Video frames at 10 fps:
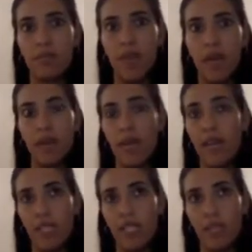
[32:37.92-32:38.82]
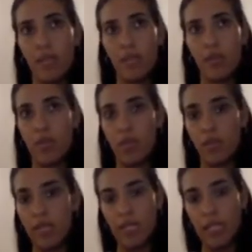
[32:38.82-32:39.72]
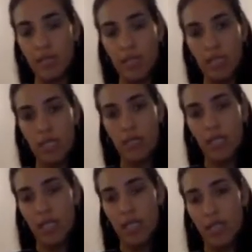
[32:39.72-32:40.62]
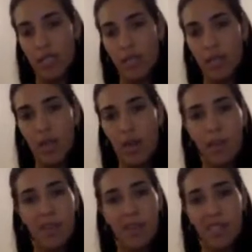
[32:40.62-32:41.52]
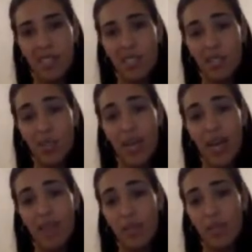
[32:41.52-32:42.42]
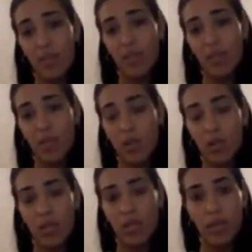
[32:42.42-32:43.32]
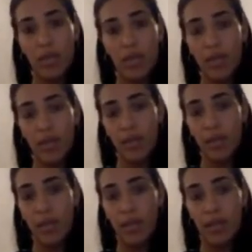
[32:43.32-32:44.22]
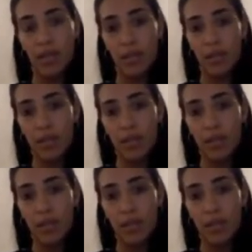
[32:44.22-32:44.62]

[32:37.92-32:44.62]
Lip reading: I would have to speak with my team to see if there's anything that's come up. But essentially, we haven't been told anything about that.